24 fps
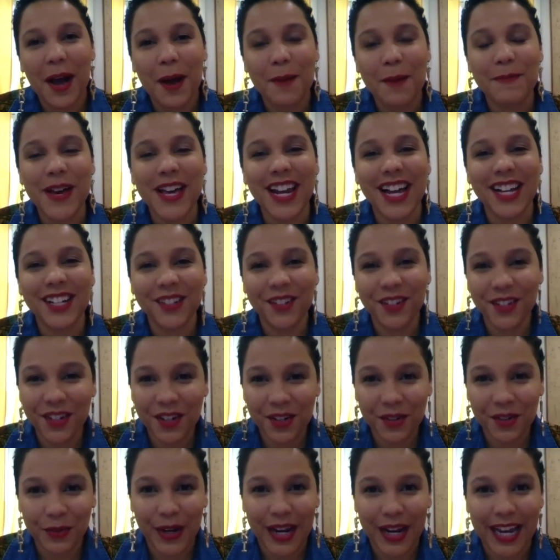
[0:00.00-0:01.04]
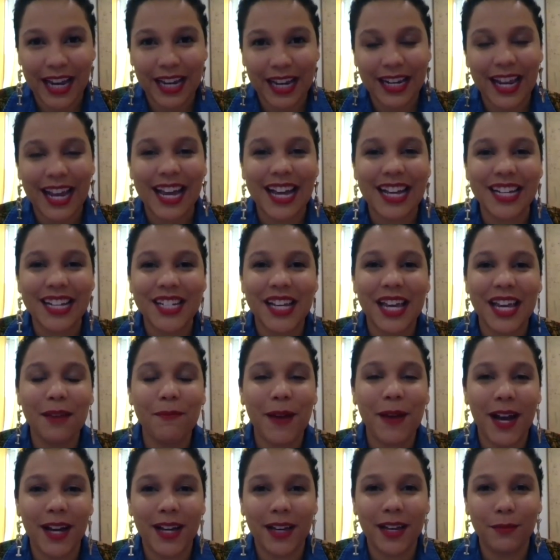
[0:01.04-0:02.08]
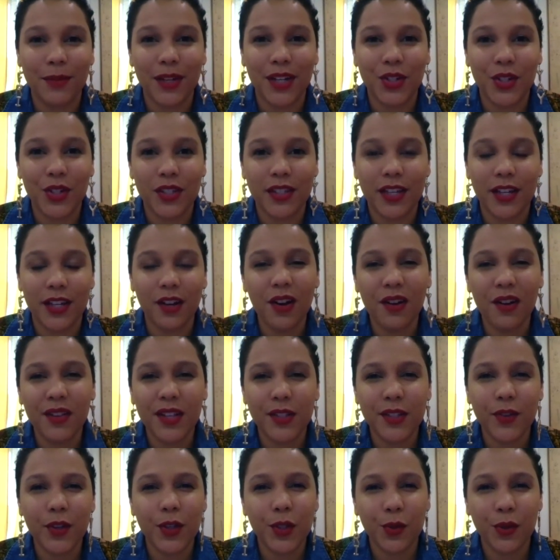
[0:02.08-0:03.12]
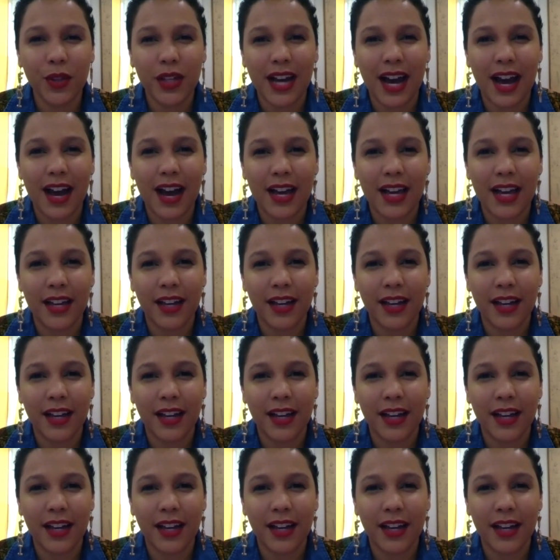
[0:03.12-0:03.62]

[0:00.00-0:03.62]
but I told her a rate, and she came back at me and she's like, oh, this feels really high.